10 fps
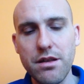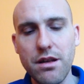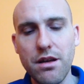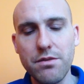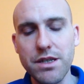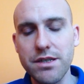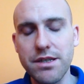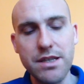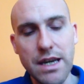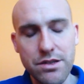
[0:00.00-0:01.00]
I was
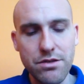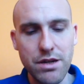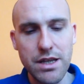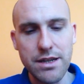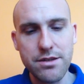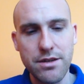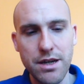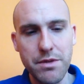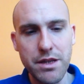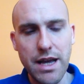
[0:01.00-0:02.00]
listening to that song at that
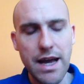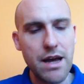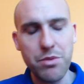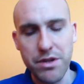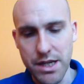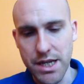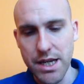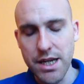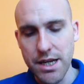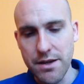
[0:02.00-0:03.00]
time, and that happened, and
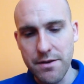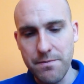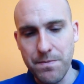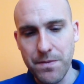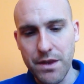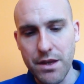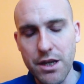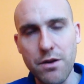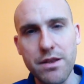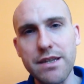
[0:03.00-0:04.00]
you
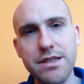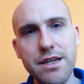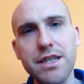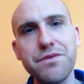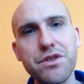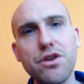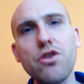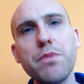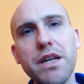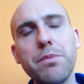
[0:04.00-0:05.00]
know, and that's the case for
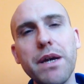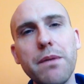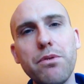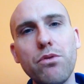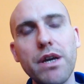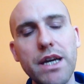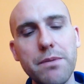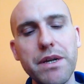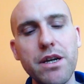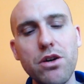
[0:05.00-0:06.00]
so many people, that he'd
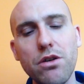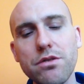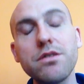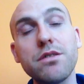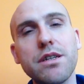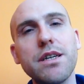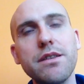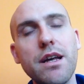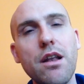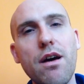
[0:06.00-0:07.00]
been a constant in
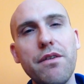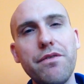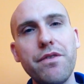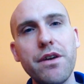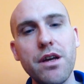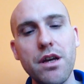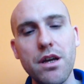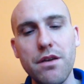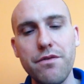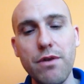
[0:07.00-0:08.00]
their life,
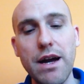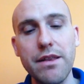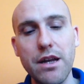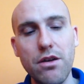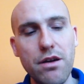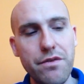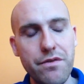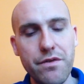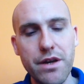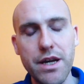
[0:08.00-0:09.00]
throughout their
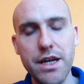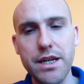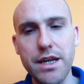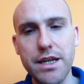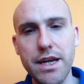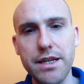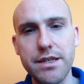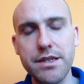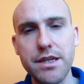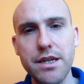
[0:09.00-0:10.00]
life, and